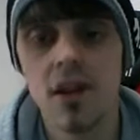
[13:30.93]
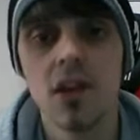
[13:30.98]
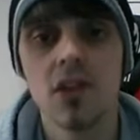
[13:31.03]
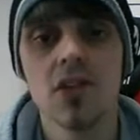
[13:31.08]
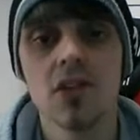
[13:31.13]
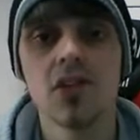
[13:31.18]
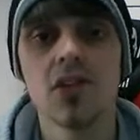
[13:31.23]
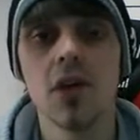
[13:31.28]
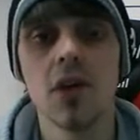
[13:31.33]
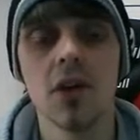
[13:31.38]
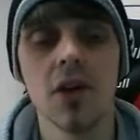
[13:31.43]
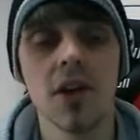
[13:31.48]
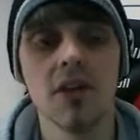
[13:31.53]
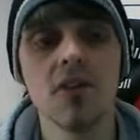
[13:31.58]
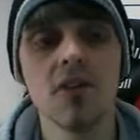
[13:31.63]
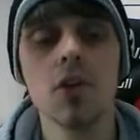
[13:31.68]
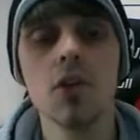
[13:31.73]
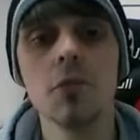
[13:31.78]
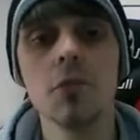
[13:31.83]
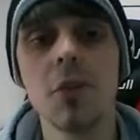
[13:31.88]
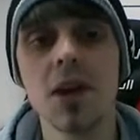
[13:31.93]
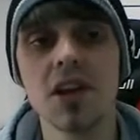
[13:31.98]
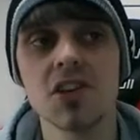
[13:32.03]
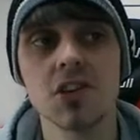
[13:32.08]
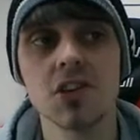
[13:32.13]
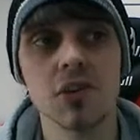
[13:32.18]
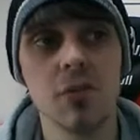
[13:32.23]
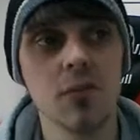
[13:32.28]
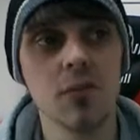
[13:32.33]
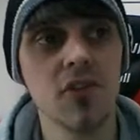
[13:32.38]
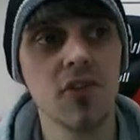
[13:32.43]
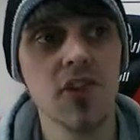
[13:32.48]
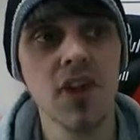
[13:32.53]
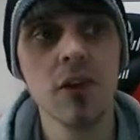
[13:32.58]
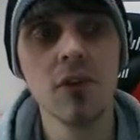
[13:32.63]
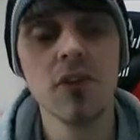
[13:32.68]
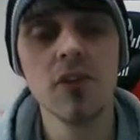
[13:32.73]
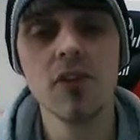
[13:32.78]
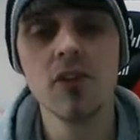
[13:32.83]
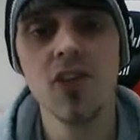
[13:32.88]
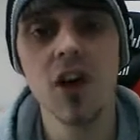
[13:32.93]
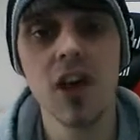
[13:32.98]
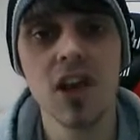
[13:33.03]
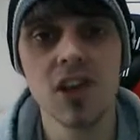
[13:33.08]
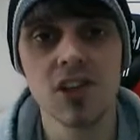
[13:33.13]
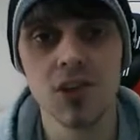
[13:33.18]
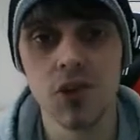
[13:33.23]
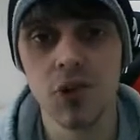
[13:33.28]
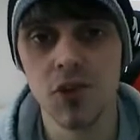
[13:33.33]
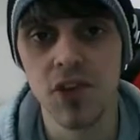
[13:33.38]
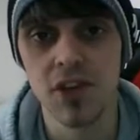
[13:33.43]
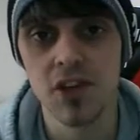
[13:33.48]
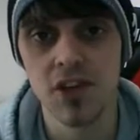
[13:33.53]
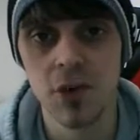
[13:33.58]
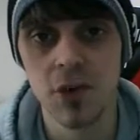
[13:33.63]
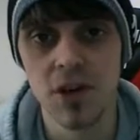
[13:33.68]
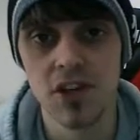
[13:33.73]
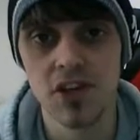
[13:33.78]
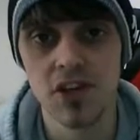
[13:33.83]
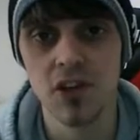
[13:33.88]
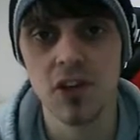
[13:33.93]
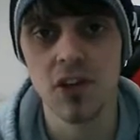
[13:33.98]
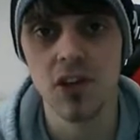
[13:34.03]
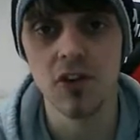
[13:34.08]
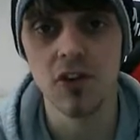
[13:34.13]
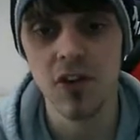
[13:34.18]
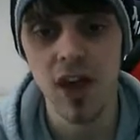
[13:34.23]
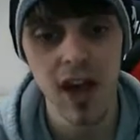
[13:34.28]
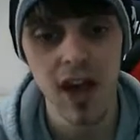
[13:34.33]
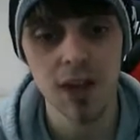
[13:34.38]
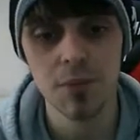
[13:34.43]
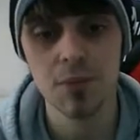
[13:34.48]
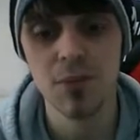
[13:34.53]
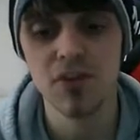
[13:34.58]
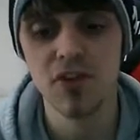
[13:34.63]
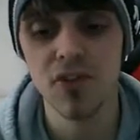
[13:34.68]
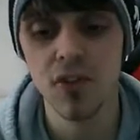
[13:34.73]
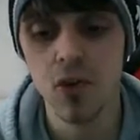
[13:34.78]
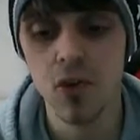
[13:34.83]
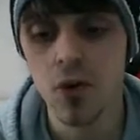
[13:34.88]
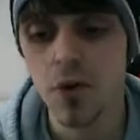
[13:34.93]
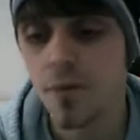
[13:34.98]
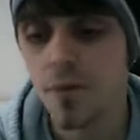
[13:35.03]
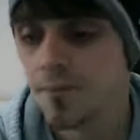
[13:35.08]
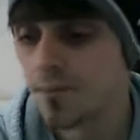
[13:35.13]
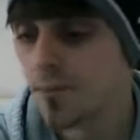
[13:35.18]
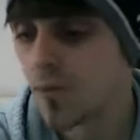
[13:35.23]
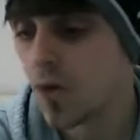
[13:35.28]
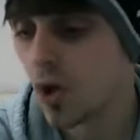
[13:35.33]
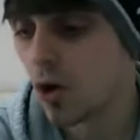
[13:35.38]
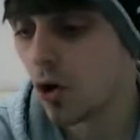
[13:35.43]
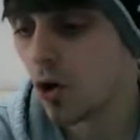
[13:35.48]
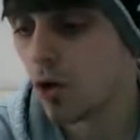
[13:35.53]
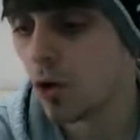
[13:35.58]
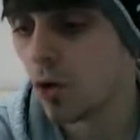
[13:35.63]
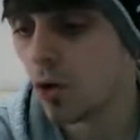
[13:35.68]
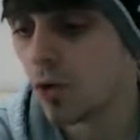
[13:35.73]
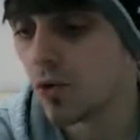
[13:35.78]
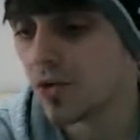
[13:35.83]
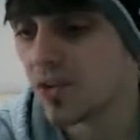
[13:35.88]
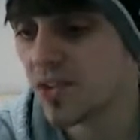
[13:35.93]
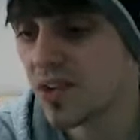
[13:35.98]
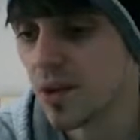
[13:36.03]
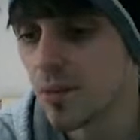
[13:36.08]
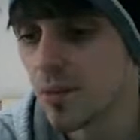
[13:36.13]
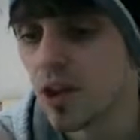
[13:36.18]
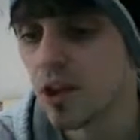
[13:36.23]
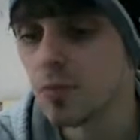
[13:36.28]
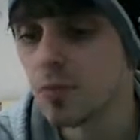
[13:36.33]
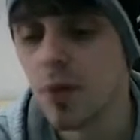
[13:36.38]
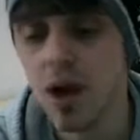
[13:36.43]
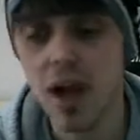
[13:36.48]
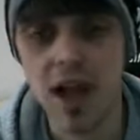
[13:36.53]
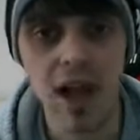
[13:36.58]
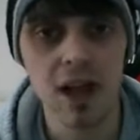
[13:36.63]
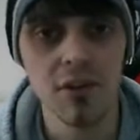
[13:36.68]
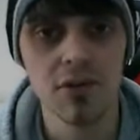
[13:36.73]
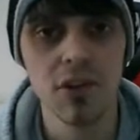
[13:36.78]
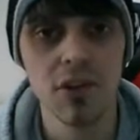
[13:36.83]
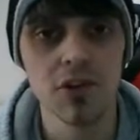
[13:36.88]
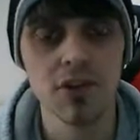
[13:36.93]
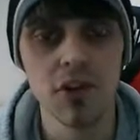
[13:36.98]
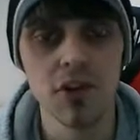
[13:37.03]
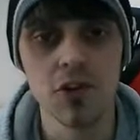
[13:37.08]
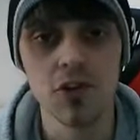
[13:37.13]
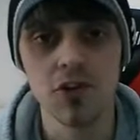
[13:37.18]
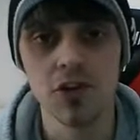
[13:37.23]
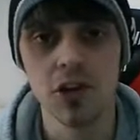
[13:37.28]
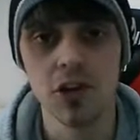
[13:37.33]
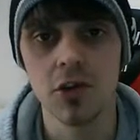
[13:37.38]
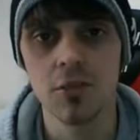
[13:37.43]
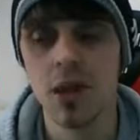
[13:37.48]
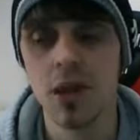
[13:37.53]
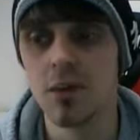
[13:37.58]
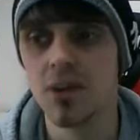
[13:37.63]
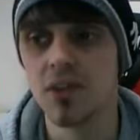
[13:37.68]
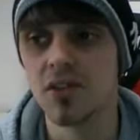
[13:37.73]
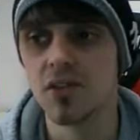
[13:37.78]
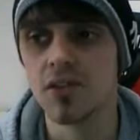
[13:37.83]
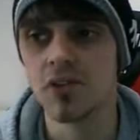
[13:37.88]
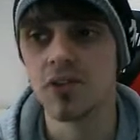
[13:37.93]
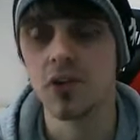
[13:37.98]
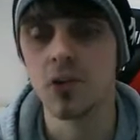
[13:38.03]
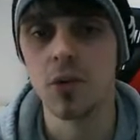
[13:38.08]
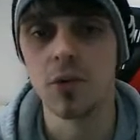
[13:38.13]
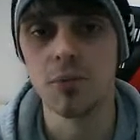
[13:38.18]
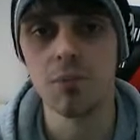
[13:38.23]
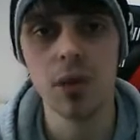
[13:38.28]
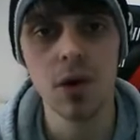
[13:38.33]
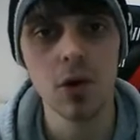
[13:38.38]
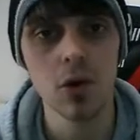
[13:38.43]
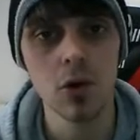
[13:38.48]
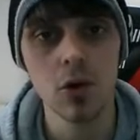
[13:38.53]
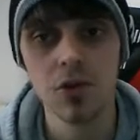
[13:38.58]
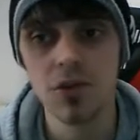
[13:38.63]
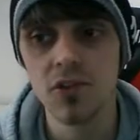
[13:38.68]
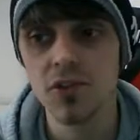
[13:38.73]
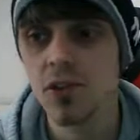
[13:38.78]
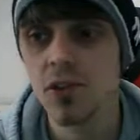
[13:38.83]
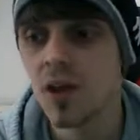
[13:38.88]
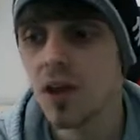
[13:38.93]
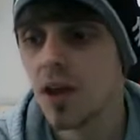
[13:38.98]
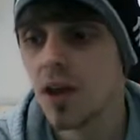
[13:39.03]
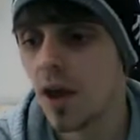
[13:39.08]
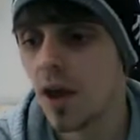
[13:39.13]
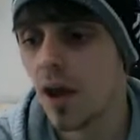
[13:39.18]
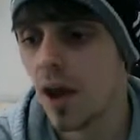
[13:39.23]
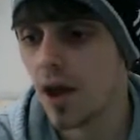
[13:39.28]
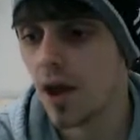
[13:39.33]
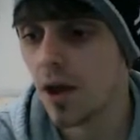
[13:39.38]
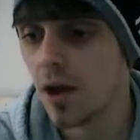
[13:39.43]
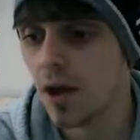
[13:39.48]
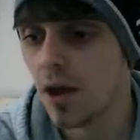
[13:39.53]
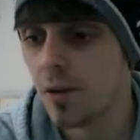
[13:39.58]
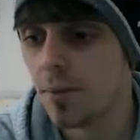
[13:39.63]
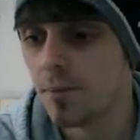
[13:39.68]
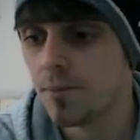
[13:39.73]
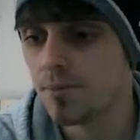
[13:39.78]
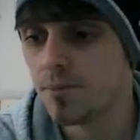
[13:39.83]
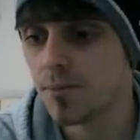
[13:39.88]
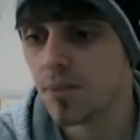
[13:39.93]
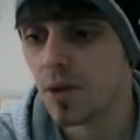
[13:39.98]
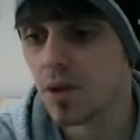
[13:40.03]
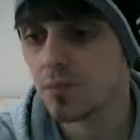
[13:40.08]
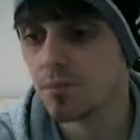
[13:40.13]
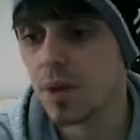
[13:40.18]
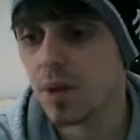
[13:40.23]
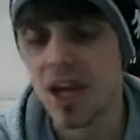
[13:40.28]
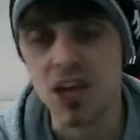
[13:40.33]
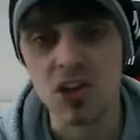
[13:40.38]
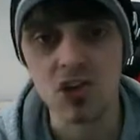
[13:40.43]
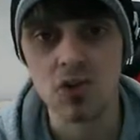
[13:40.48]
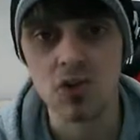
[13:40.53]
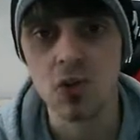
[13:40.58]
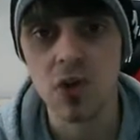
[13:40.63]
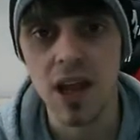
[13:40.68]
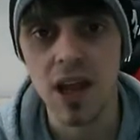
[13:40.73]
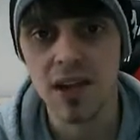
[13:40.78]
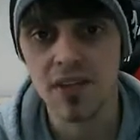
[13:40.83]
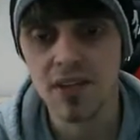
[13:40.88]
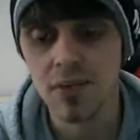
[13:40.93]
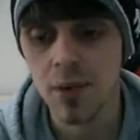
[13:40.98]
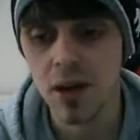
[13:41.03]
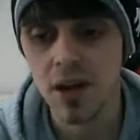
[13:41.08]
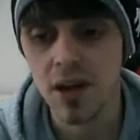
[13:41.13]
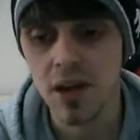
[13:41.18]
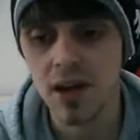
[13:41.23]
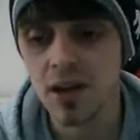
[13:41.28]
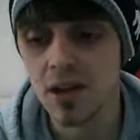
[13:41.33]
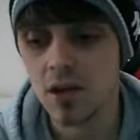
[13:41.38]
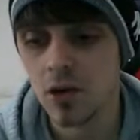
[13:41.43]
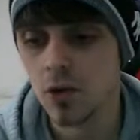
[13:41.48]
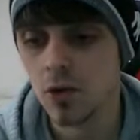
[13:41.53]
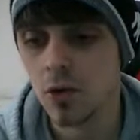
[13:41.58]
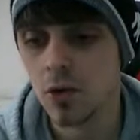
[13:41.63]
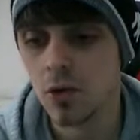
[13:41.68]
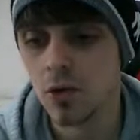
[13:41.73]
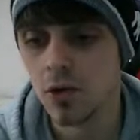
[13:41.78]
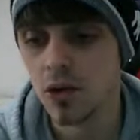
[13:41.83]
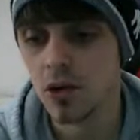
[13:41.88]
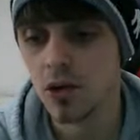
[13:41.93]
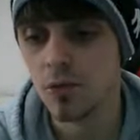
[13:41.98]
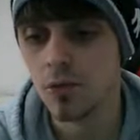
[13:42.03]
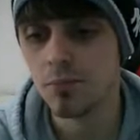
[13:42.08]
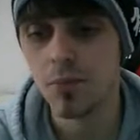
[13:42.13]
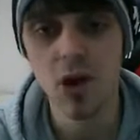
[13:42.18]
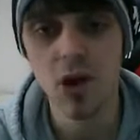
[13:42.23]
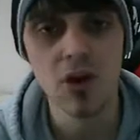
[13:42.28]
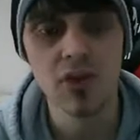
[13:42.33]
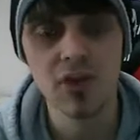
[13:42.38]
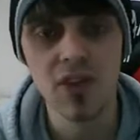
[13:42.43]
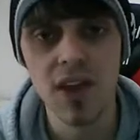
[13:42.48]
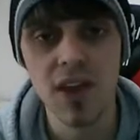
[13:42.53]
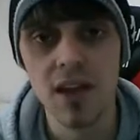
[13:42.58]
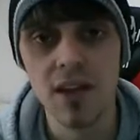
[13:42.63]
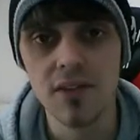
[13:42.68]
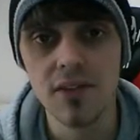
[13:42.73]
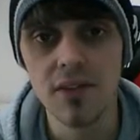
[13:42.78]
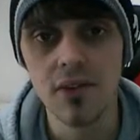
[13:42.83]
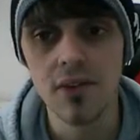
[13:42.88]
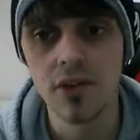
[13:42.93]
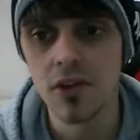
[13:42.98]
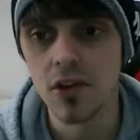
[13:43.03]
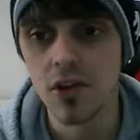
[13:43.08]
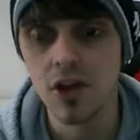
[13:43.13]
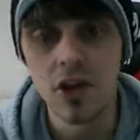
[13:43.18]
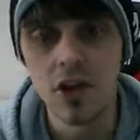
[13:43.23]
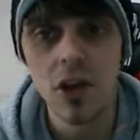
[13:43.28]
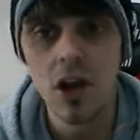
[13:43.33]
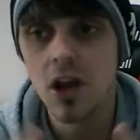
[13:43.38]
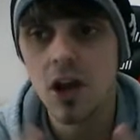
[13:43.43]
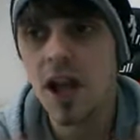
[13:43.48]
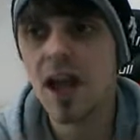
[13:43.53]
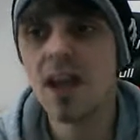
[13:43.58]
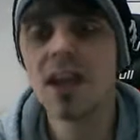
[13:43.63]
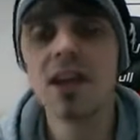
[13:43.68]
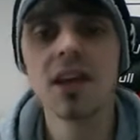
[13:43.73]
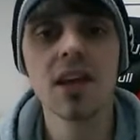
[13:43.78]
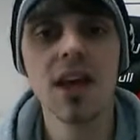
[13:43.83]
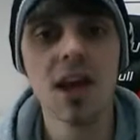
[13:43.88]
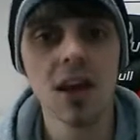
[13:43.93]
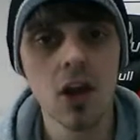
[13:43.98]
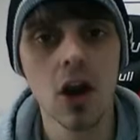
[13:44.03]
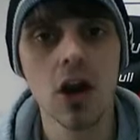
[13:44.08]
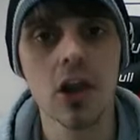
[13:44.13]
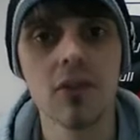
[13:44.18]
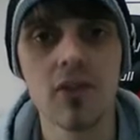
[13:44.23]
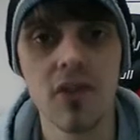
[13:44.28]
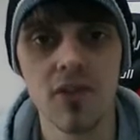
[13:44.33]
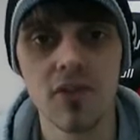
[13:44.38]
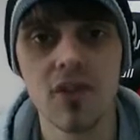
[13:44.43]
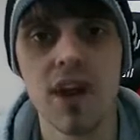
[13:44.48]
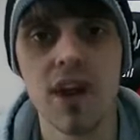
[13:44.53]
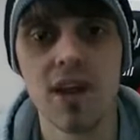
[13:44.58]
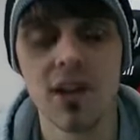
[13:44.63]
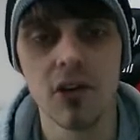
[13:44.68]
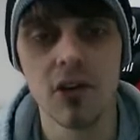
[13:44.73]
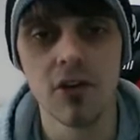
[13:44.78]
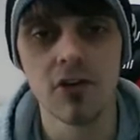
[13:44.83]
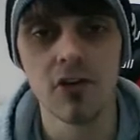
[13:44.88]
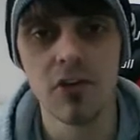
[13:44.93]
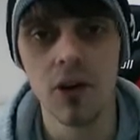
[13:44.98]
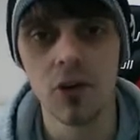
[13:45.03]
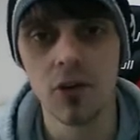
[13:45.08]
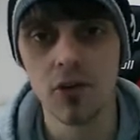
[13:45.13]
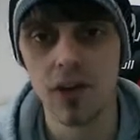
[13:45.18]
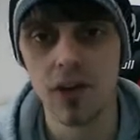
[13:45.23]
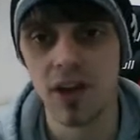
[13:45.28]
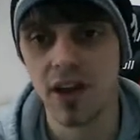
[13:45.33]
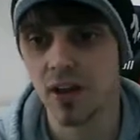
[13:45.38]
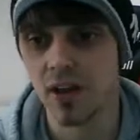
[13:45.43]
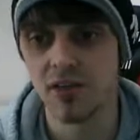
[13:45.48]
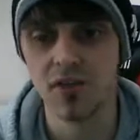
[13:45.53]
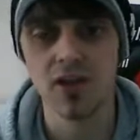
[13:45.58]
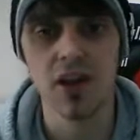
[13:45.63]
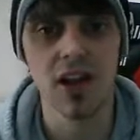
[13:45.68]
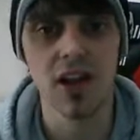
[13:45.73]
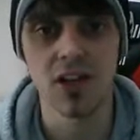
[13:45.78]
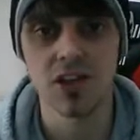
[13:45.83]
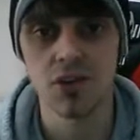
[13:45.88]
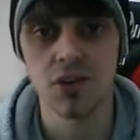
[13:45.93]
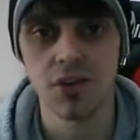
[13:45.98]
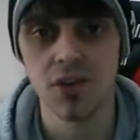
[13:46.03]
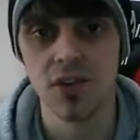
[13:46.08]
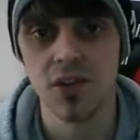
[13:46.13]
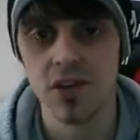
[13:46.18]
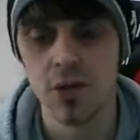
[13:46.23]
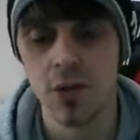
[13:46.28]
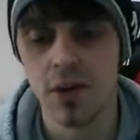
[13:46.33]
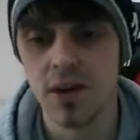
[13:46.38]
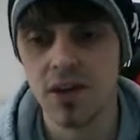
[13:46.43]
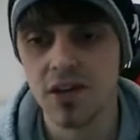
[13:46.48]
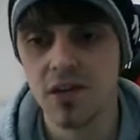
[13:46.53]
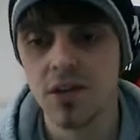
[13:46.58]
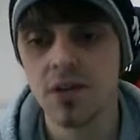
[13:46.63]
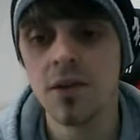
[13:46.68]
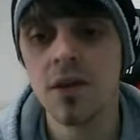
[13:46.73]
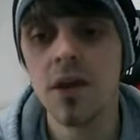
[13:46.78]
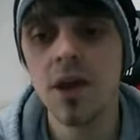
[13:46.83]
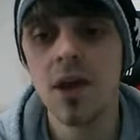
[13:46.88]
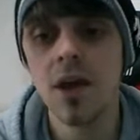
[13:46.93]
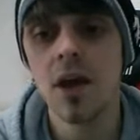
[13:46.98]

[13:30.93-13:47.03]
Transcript: So if you imagine, think of a financial situation that you've had before, or something you might have in the future. Maybe it's to do with bills, petrol, gas money, or, you know, birthdays, and any kind of event that involves like a financial situation.